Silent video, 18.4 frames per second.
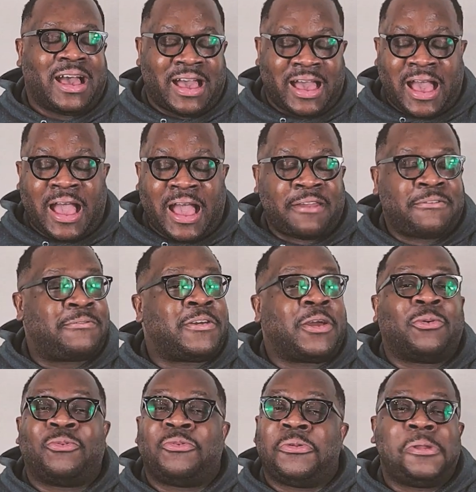I
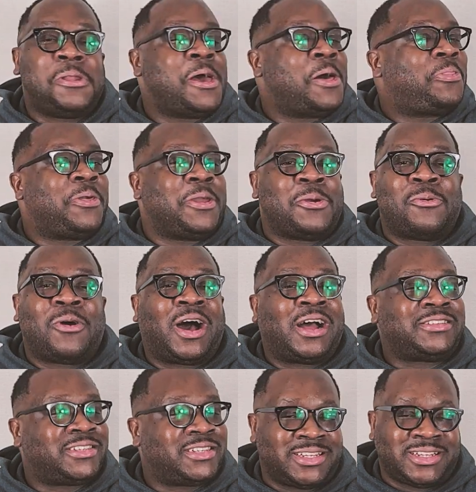felt nothing
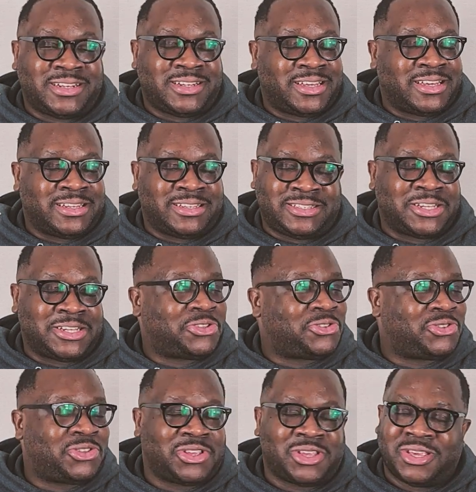watching it. It
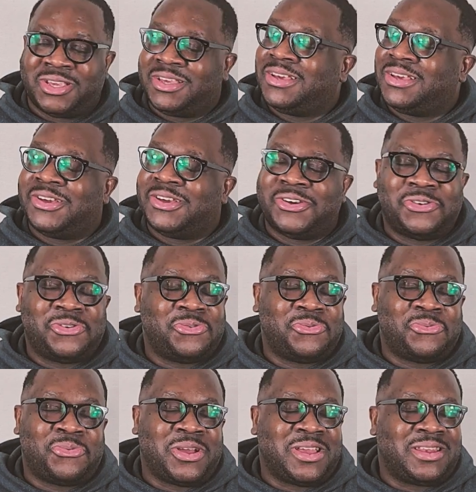just
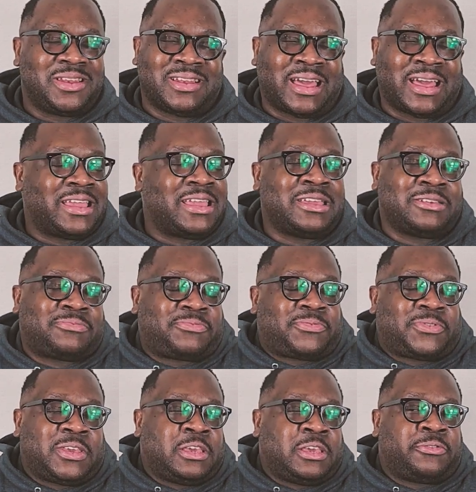went like
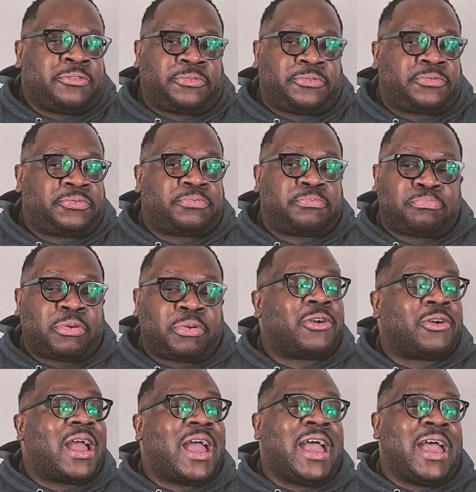if if
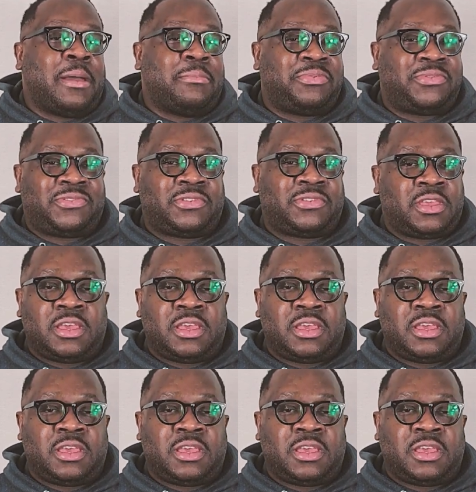perhaps